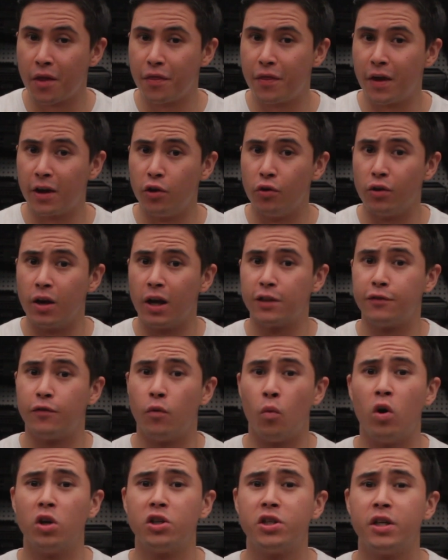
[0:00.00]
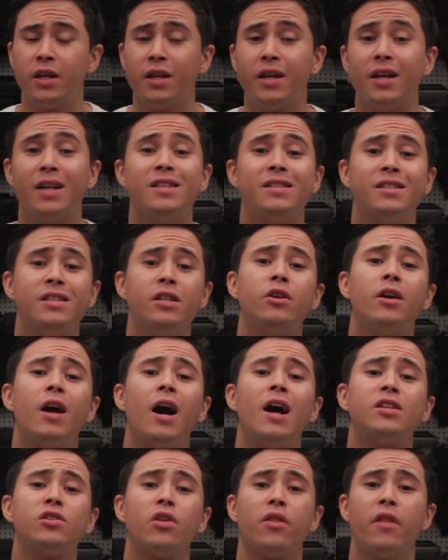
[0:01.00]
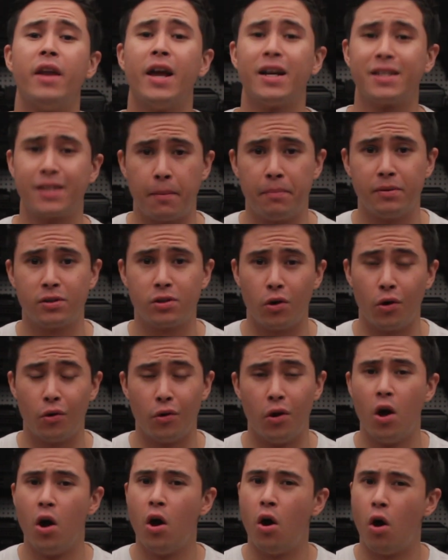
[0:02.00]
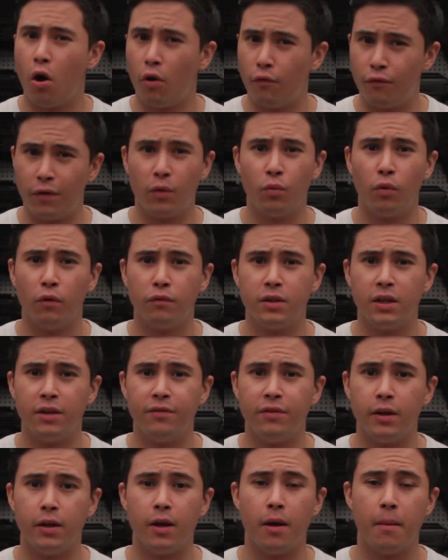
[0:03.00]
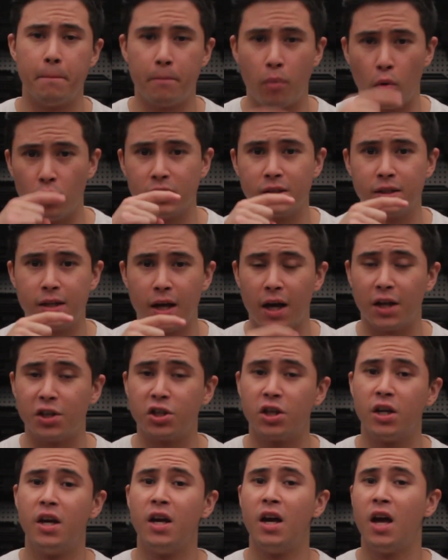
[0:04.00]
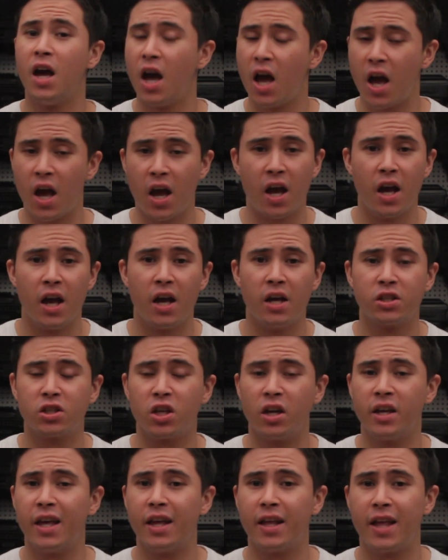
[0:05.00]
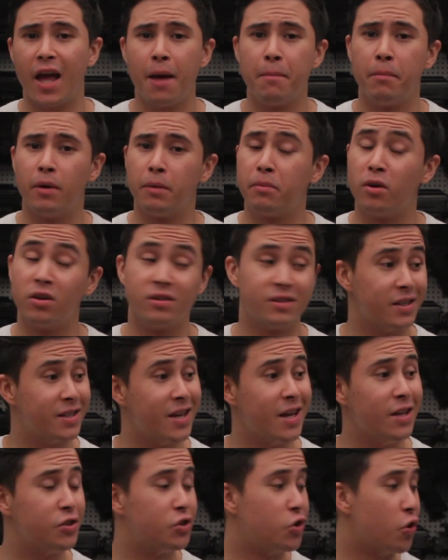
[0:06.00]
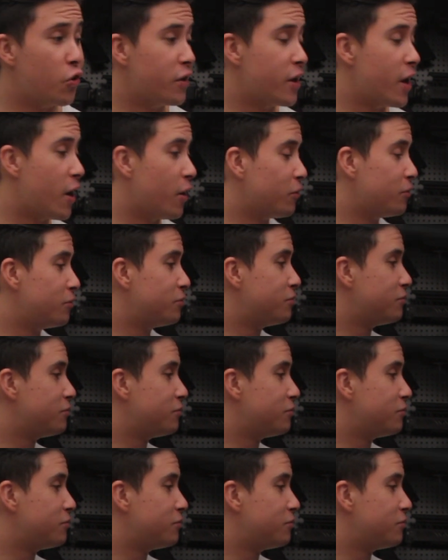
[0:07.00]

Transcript: Thank you guys for watching, and see you guys on the next episode of RedWolf TV. Pornstash is gonna get Gambit because it's his turn now.